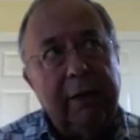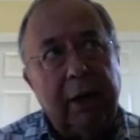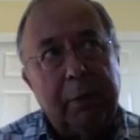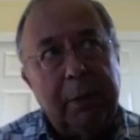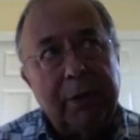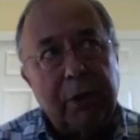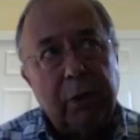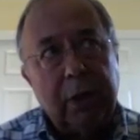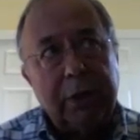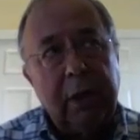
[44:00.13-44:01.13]
the open
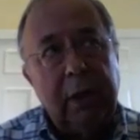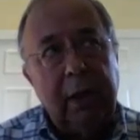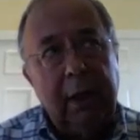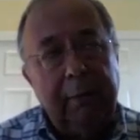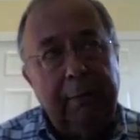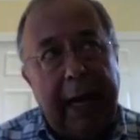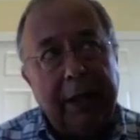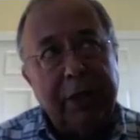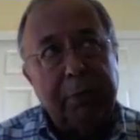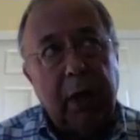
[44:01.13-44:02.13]
source
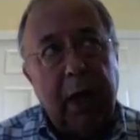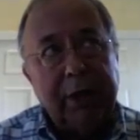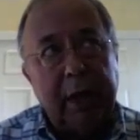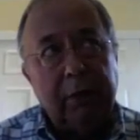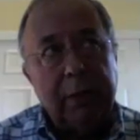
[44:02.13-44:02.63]
badges project.